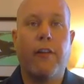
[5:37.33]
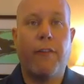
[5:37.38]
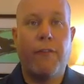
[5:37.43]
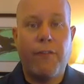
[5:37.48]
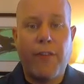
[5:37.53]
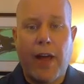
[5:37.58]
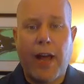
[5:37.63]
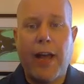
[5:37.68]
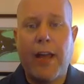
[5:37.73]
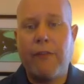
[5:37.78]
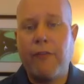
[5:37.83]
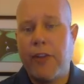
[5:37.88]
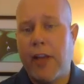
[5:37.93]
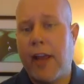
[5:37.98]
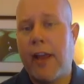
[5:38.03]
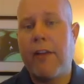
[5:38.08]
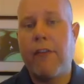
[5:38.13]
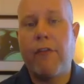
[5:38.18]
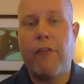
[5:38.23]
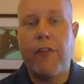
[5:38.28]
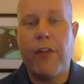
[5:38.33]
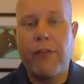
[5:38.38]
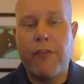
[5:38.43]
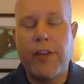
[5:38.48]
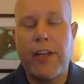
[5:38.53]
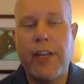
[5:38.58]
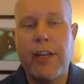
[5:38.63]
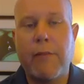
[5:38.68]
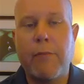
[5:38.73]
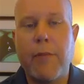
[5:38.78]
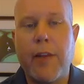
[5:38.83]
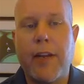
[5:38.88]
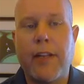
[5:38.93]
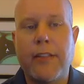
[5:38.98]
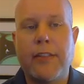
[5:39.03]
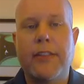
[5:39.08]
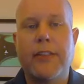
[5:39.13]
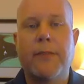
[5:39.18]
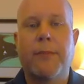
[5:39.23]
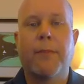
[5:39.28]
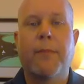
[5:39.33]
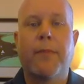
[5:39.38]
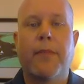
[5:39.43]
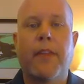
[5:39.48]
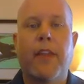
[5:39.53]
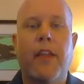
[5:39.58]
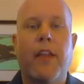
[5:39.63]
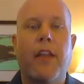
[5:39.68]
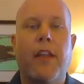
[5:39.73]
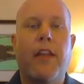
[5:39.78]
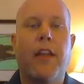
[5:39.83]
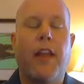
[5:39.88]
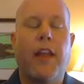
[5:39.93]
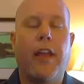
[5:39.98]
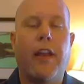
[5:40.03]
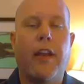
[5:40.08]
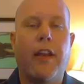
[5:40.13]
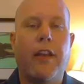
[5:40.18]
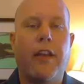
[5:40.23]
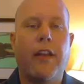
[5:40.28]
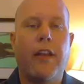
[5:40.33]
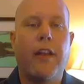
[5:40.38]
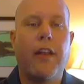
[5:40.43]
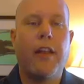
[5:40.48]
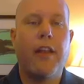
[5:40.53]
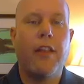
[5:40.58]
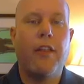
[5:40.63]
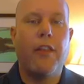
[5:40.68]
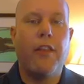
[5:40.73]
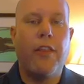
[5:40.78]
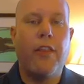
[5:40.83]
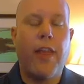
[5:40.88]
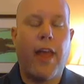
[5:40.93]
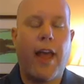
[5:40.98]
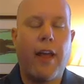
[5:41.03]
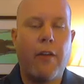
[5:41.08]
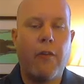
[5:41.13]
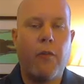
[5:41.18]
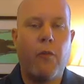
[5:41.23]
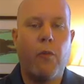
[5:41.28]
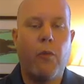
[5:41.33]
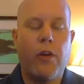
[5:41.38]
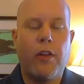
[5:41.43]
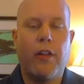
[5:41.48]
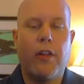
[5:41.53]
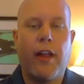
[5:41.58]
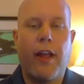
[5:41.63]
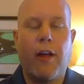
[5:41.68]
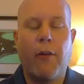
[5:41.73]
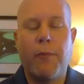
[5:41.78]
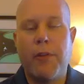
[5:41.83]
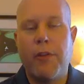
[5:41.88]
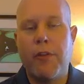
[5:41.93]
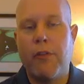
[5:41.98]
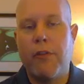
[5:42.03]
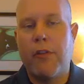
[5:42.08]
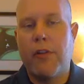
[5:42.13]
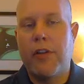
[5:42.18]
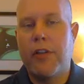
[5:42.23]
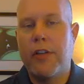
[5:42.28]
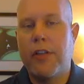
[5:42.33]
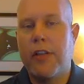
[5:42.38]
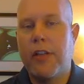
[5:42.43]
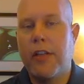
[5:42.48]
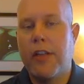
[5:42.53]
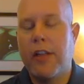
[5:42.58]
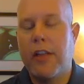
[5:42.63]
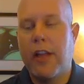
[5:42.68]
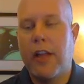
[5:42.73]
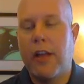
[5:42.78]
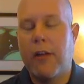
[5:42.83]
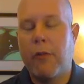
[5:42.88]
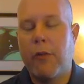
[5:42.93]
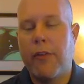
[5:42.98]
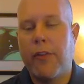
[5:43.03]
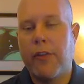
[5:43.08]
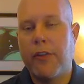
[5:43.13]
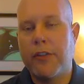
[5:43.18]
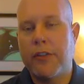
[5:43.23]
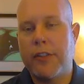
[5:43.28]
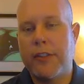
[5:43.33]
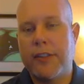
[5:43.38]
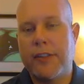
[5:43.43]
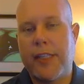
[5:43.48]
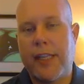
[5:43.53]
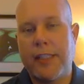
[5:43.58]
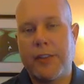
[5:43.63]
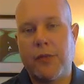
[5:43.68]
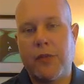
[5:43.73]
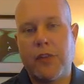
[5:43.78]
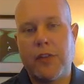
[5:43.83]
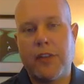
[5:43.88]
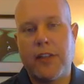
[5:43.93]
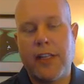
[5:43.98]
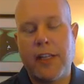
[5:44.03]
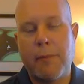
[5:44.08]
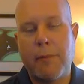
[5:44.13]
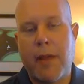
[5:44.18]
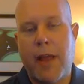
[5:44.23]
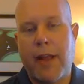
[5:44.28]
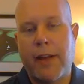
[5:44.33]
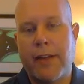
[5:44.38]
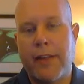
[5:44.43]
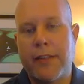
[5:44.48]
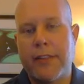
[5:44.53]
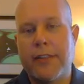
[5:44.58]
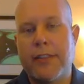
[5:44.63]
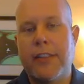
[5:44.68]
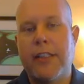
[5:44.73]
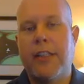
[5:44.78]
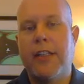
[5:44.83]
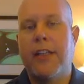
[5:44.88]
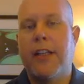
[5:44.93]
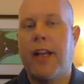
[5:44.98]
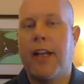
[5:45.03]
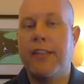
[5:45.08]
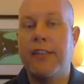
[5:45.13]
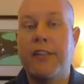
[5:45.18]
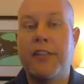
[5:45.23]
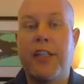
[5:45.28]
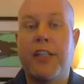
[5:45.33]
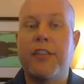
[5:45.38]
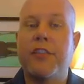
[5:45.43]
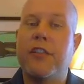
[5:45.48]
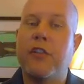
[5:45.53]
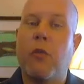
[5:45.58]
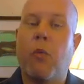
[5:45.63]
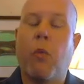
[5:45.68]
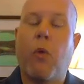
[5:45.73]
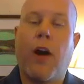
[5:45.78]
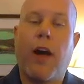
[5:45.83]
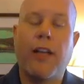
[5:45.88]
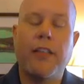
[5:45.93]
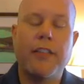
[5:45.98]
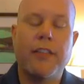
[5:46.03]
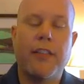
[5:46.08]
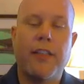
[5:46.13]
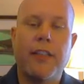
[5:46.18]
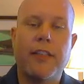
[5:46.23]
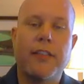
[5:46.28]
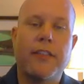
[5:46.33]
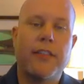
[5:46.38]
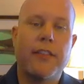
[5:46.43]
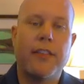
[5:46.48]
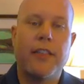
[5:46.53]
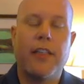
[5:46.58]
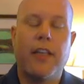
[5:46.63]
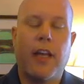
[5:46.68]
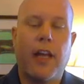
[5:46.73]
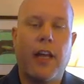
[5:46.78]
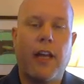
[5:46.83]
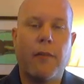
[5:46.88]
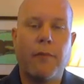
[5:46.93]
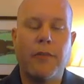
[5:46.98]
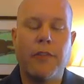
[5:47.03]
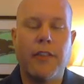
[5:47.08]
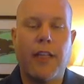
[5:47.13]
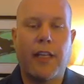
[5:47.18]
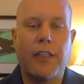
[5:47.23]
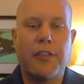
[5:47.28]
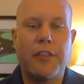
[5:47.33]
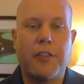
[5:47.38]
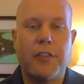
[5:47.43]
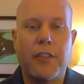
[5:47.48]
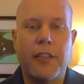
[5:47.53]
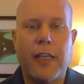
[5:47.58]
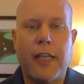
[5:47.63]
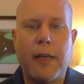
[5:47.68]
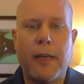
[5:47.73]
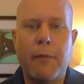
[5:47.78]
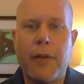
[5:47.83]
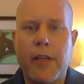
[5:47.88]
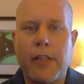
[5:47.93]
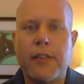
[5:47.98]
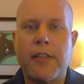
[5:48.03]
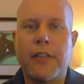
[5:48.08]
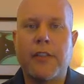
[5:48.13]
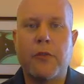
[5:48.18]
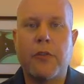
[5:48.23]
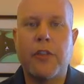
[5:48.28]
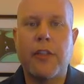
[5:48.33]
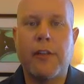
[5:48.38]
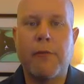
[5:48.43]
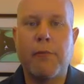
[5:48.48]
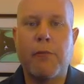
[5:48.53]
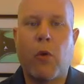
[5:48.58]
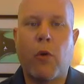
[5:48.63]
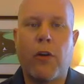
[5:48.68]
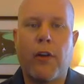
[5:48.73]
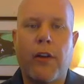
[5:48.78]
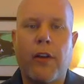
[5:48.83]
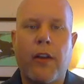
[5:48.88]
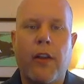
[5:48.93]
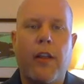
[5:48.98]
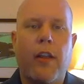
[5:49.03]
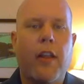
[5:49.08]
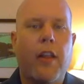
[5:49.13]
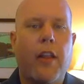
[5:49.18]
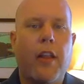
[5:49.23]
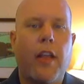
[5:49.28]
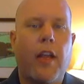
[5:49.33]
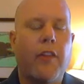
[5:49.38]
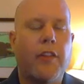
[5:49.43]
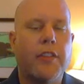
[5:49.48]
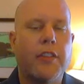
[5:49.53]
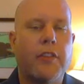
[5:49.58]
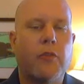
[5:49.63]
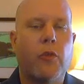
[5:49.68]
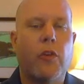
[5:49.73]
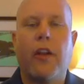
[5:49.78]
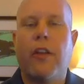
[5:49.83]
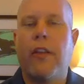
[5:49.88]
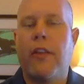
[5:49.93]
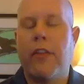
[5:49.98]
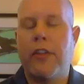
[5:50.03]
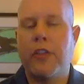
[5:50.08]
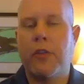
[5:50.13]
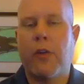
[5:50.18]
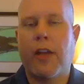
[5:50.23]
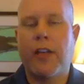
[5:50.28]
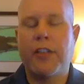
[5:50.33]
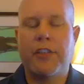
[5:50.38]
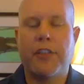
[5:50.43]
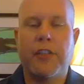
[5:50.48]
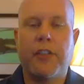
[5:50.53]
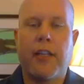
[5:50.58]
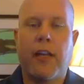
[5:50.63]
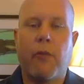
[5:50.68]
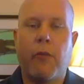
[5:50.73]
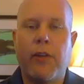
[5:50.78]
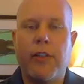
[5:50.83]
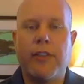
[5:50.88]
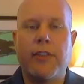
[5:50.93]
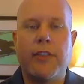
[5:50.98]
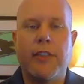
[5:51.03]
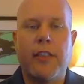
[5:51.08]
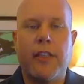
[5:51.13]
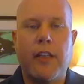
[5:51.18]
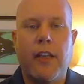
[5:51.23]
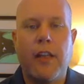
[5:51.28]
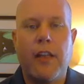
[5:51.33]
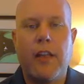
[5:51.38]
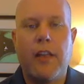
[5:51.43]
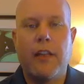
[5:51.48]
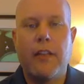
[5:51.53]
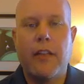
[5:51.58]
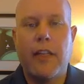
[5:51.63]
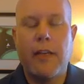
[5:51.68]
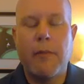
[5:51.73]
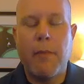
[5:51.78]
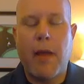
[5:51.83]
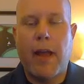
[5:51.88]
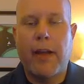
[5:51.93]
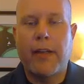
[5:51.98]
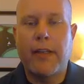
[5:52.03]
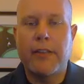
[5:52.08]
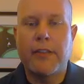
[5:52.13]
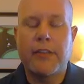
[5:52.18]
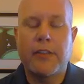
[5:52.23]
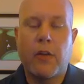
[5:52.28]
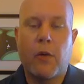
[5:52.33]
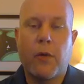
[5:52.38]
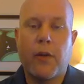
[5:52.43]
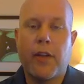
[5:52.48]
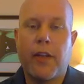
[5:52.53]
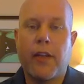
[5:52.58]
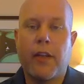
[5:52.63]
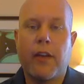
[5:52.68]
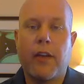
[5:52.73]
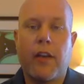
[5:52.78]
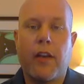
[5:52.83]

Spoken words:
5, 10, 15 minutes, and that will help you with those successful lead magnets. I suggest you watch this lecture again because it's really important, and this is really the direction that we see lead magnets going in